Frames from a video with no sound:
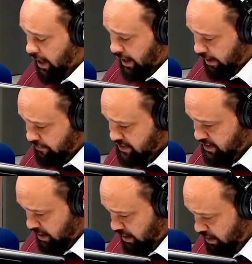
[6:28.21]
I have
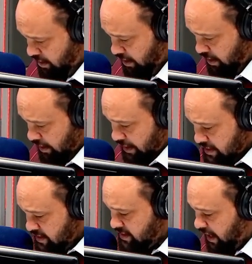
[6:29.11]
seen
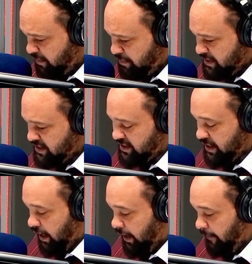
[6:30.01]
statements,
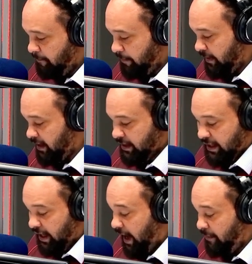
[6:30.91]
I
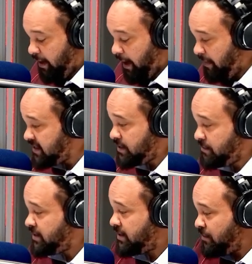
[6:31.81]
must
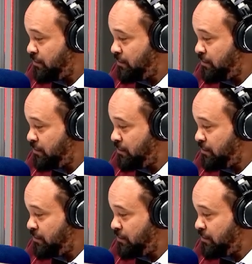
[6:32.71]
admit,